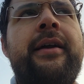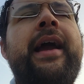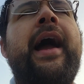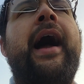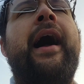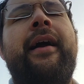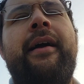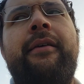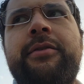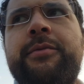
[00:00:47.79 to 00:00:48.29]

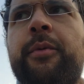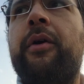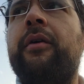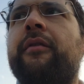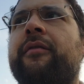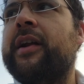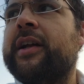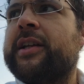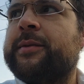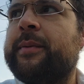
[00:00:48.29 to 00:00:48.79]
it was
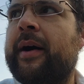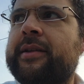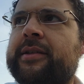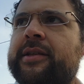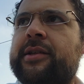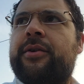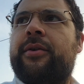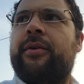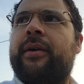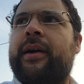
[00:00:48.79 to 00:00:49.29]
more of an
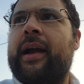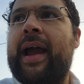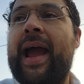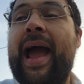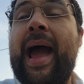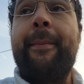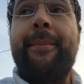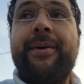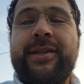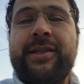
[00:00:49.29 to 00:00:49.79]
expository
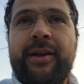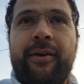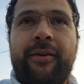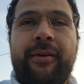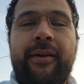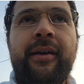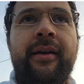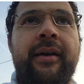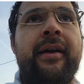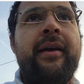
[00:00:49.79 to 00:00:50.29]

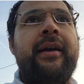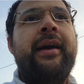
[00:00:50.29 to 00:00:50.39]
episode.